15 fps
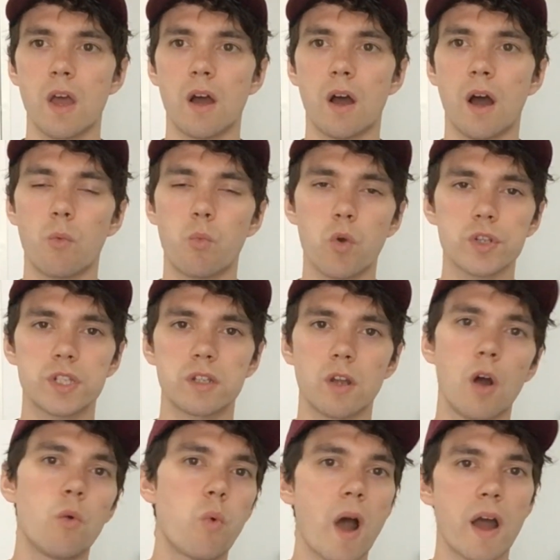of wasn't,
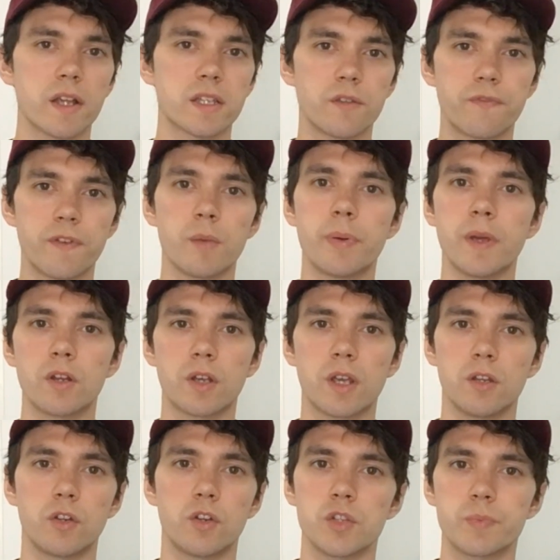oh wow, it's a Filipino
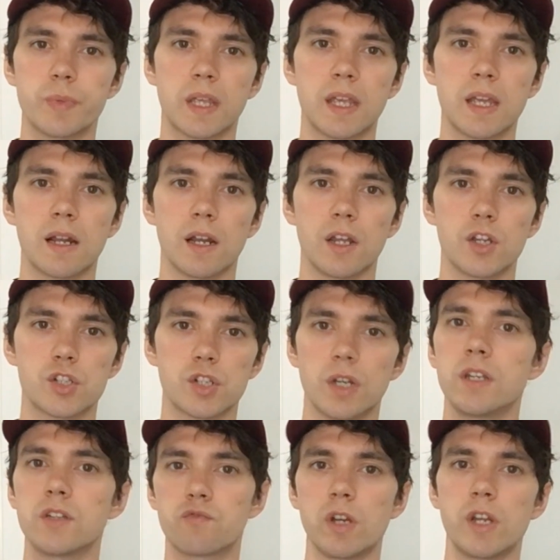kid who can speak English and
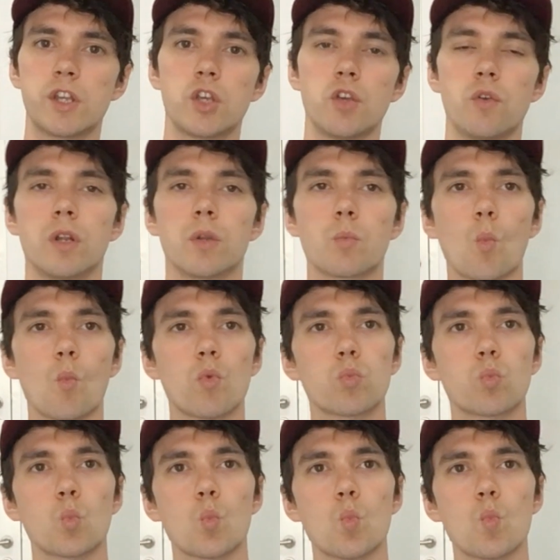he's really cute and
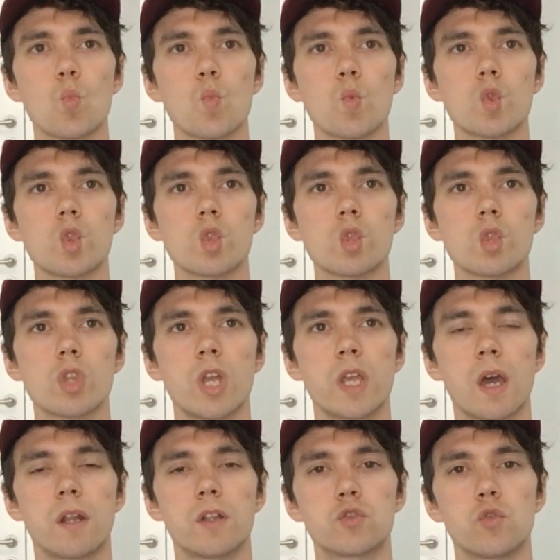he
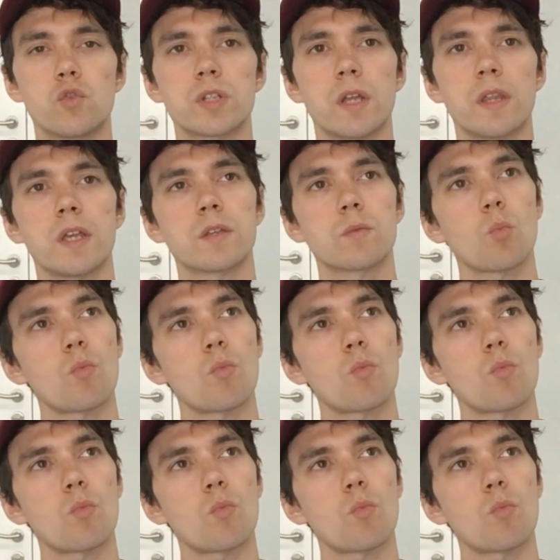kind of talks like this.